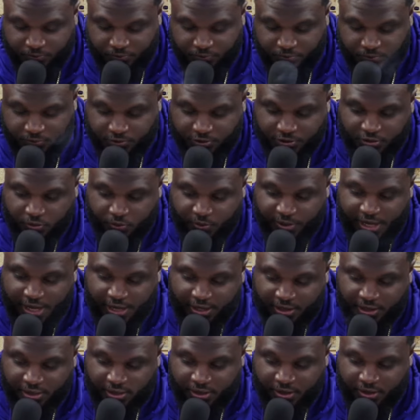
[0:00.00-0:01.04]
So we got to
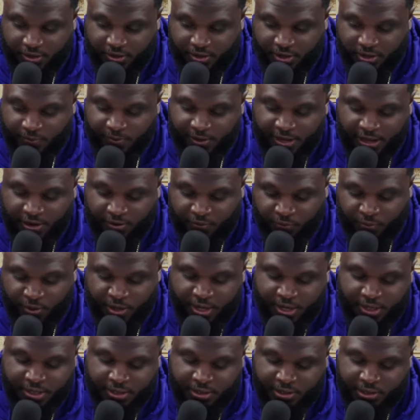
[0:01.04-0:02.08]
learn, yo. We got to
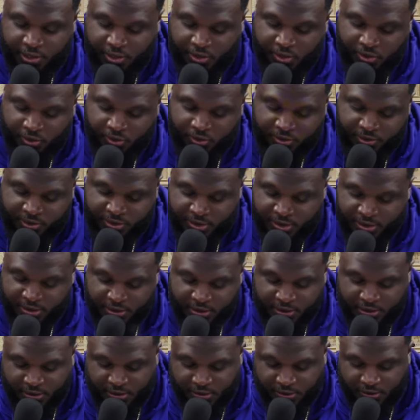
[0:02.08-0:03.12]
read and learn.
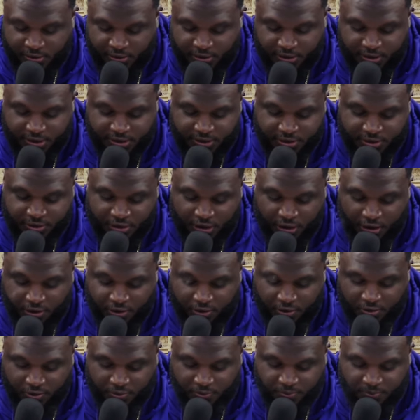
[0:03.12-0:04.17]
Because
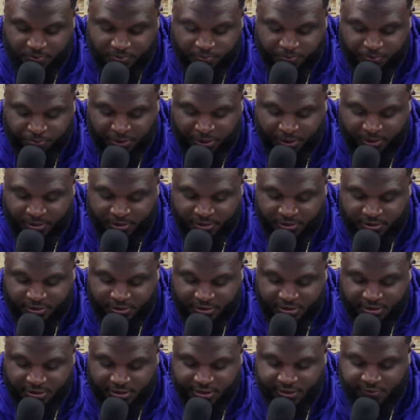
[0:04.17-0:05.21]
y'all brothers
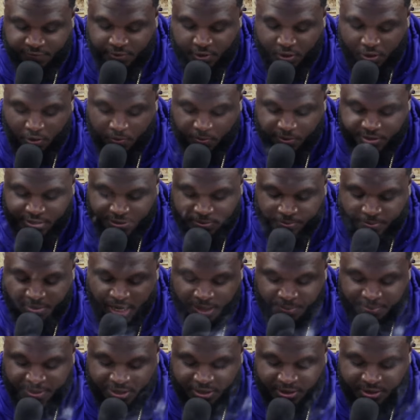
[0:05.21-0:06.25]
still living home with your
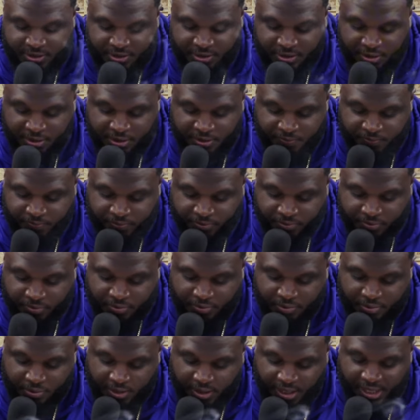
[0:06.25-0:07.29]
mommies
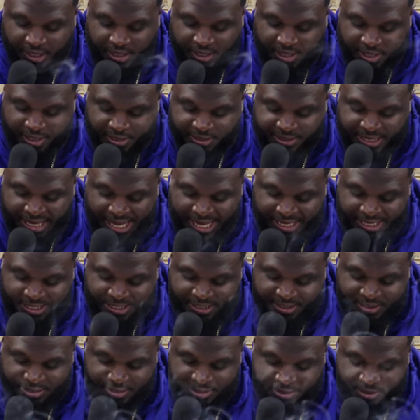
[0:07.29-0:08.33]
and, and
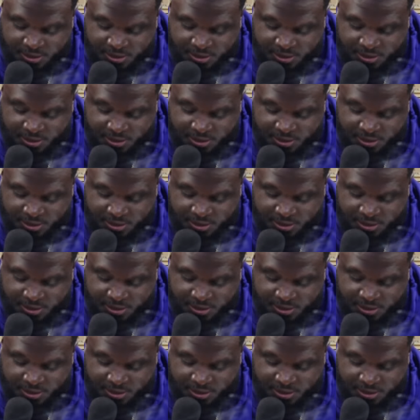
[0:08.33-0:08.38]
daddies